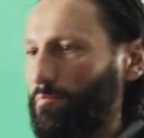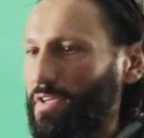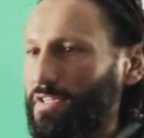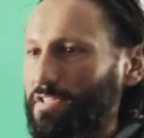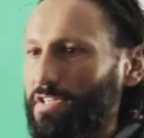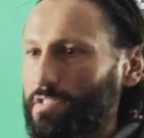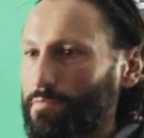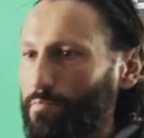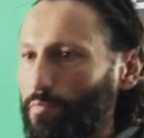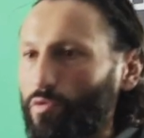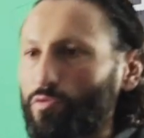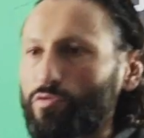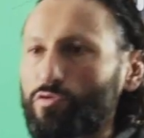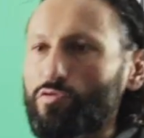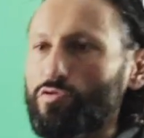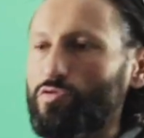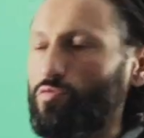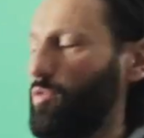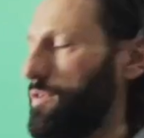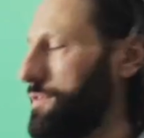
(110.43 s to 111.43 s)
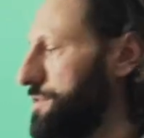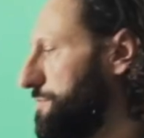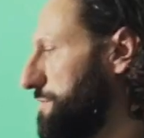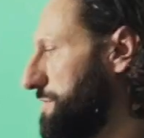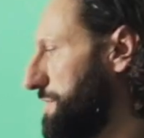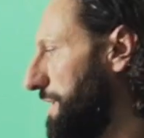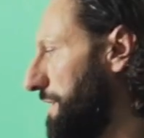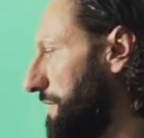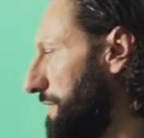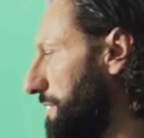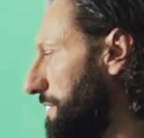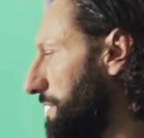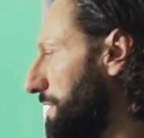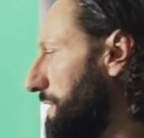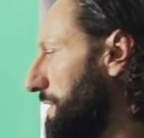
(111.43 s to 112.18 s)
but just produce what you sell.